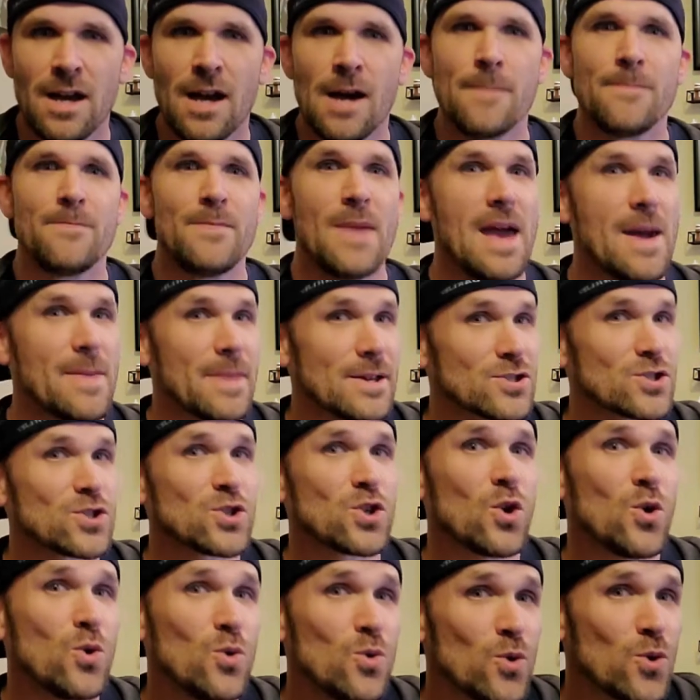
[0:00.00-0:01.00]
Man, it's
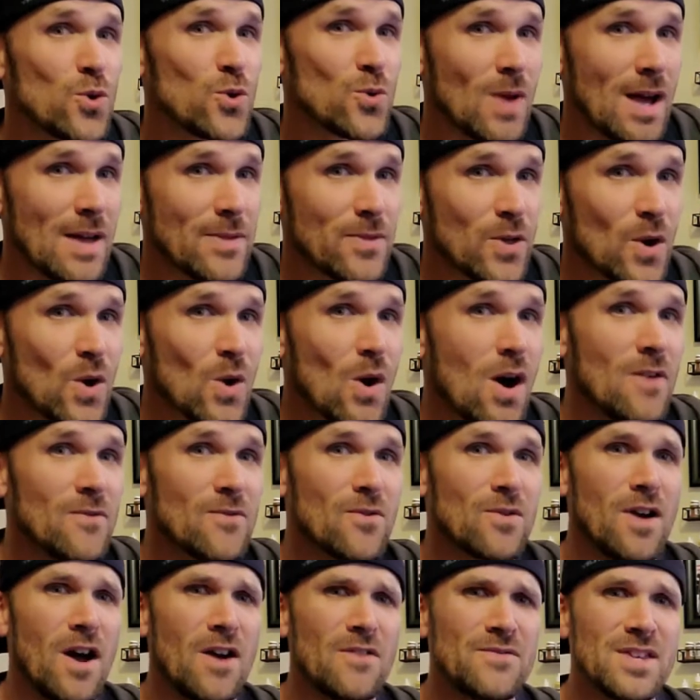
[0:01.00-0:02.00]
2 threat though.
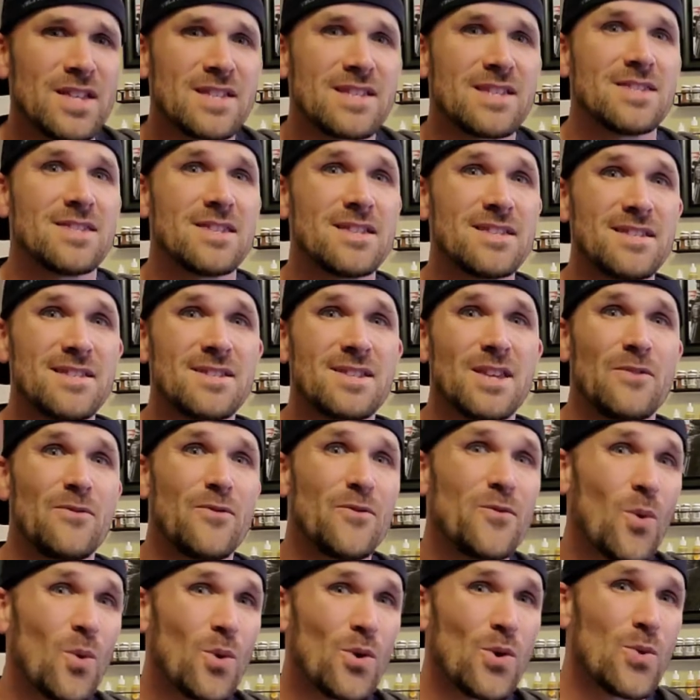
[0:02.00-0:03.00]
Obviously this is a
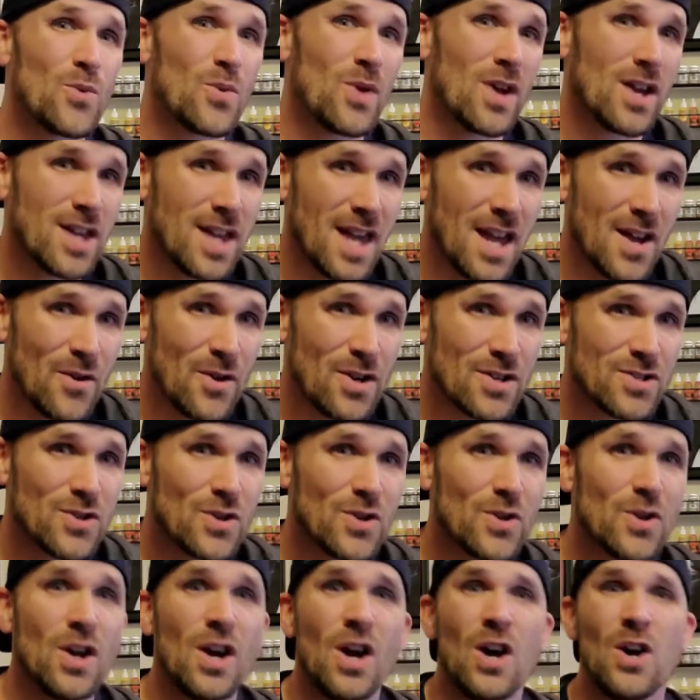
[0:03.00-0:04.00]
4 threat
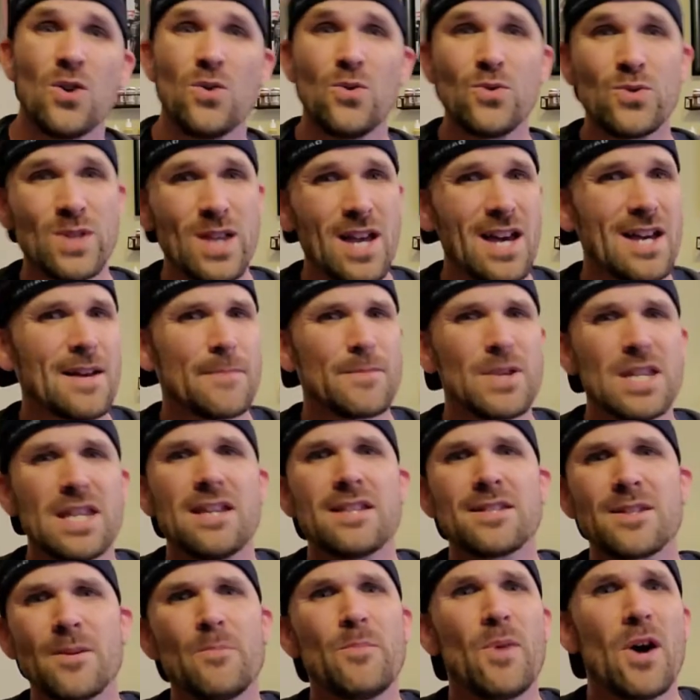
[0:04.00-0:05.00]
character who's not, I mean, he's
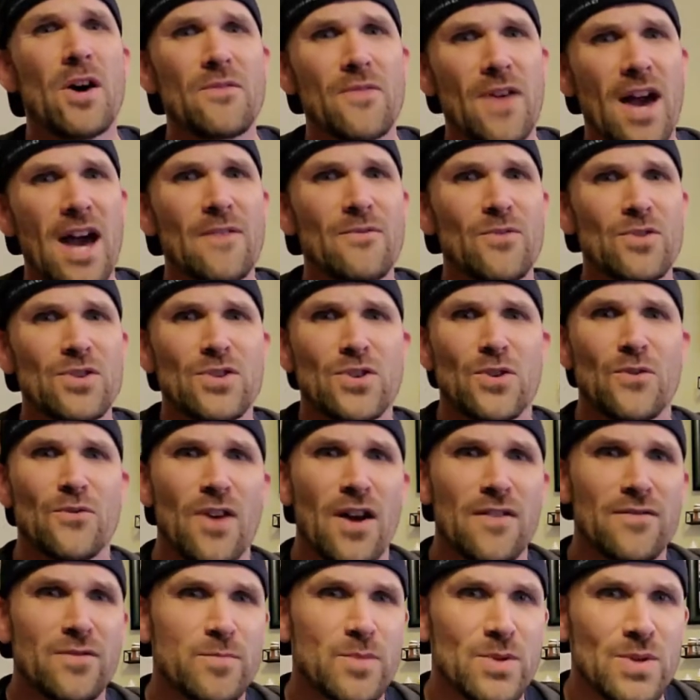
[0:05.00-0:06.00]
above average
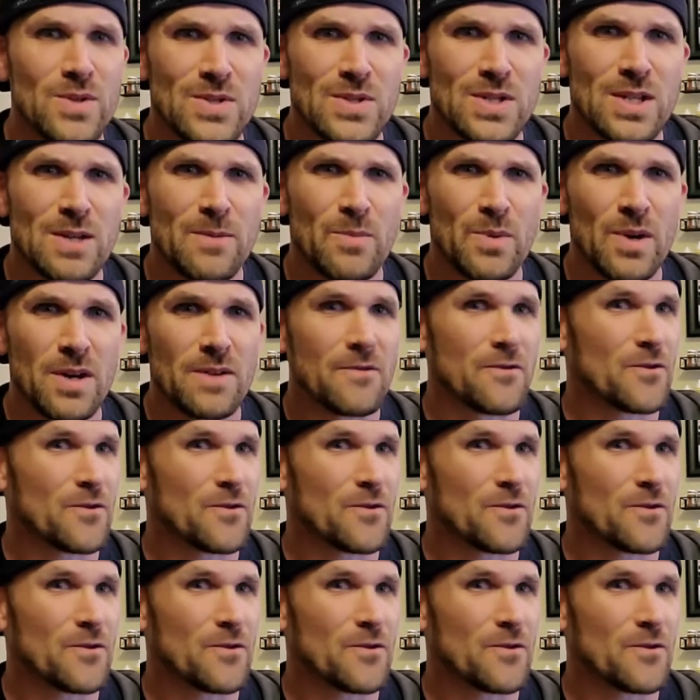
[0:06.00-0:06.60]
survivability, but